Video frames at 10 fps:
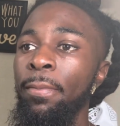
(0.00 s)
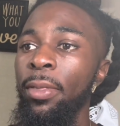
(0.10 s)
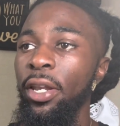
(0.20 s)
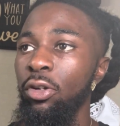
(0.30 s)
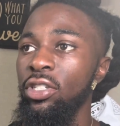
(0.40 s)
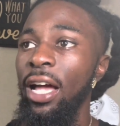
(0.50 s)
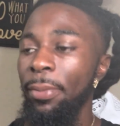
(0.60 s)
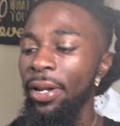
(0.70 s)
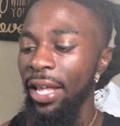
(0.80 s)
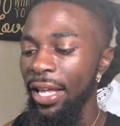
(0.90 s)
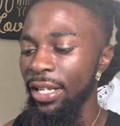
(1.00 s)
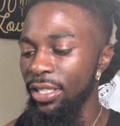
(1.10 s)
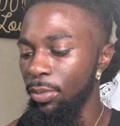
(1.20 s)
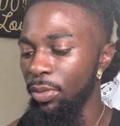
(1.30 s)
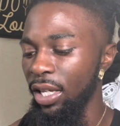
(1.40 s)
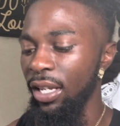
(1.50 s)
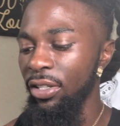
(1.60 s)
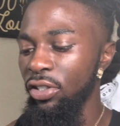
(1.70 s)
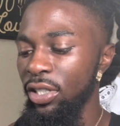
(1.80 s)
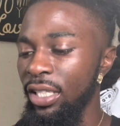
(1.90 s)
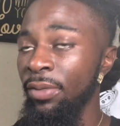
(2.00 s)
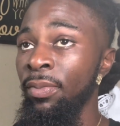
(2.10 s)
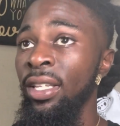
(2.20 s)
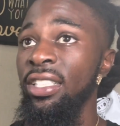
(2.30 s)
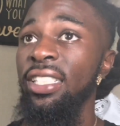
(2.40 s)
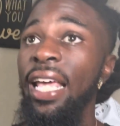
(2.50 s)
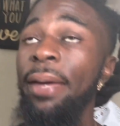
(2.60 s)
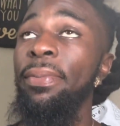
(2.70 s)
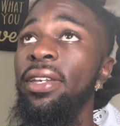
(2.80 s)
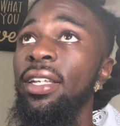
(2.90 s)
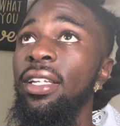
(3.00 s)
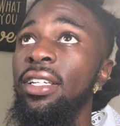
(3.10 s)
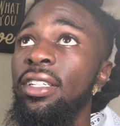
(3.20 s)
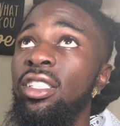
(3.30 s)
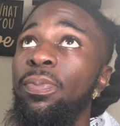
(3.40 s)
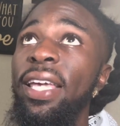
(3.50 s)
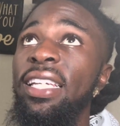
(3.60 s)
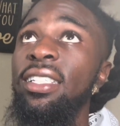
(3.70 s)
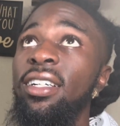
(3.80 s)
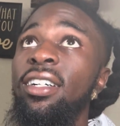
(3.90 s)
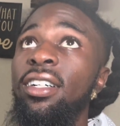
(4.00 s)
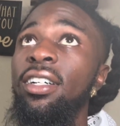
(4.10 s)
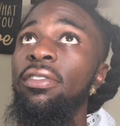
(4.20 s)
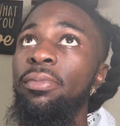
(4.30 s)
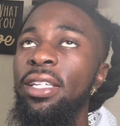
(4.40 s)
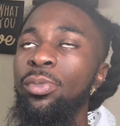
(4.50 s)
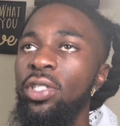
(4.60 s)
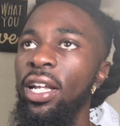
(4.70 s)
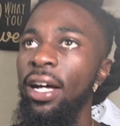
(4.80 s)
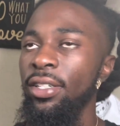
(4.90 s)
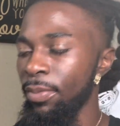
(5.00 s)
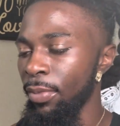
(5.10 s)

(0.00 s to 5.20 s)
And on top of that, something interesting just happened in the space of meme stocks.